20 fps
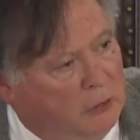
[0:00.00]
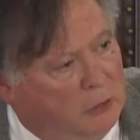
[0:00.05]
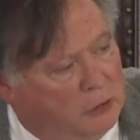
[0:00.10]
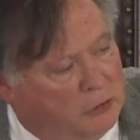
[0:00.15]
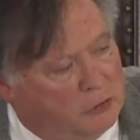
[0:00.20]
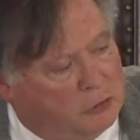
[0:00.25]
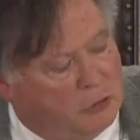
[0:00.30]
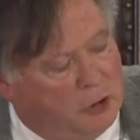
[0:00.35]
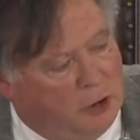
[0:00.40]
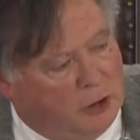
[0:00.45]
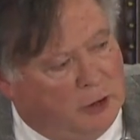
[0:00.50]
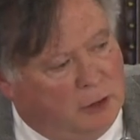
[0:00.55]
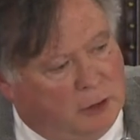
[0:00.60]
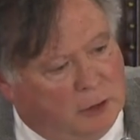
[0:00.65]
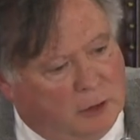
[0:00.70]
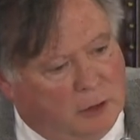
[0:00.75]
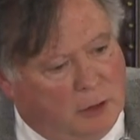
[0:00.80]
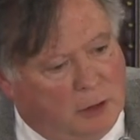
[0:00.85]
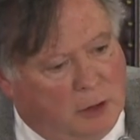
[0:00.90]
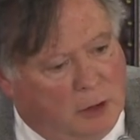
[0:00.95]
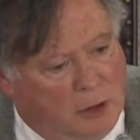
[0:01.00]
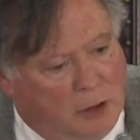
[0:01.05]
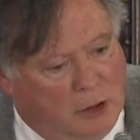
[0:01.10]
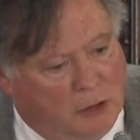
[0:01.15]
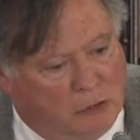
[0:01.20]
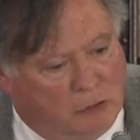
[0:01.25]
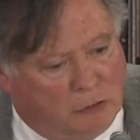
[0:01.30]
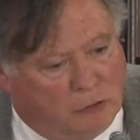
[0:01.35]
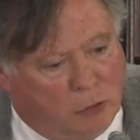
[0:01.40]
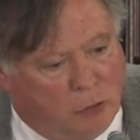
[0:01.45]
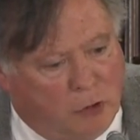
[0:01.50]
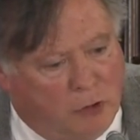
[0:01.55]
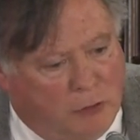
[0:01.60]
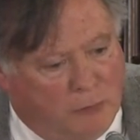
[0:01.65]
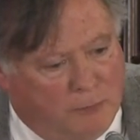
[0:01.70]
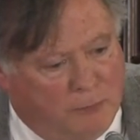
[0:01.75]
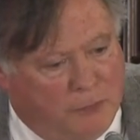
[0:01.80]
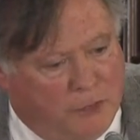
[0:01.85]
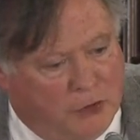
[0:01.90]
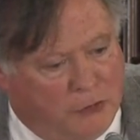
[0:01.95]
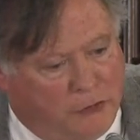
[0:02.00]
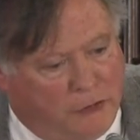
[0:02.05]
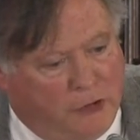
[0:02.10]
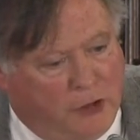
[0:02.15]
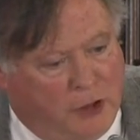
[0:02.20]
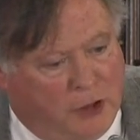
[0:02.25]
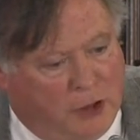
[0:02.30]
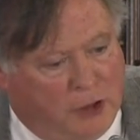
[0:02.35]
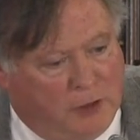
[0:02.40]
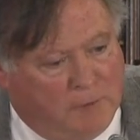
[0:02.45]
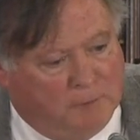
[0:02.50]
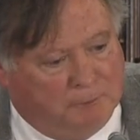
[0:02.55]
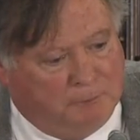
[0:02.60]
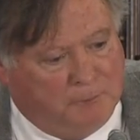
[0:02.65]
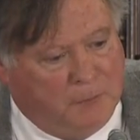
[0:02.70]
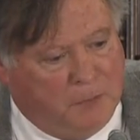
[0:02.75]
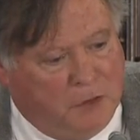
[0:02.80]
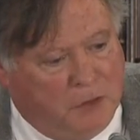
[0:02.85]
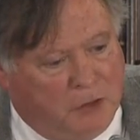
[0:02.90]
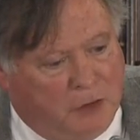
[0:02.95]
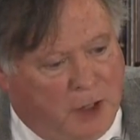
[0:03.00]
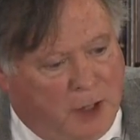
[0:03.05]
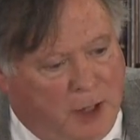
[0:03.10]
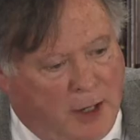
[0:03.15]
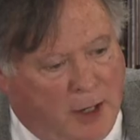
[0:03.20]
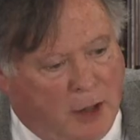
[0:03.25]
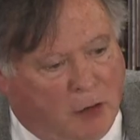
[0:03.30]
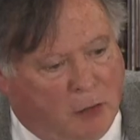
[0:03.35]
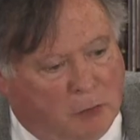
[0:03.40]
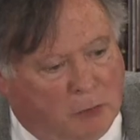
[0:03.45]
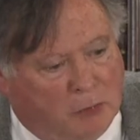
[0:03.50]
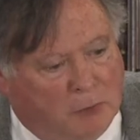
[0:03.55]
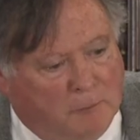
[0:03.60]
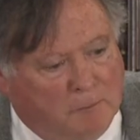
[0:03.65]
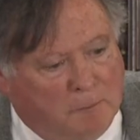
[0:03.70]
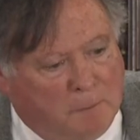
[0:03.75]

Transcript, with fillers: The trick is for the city to help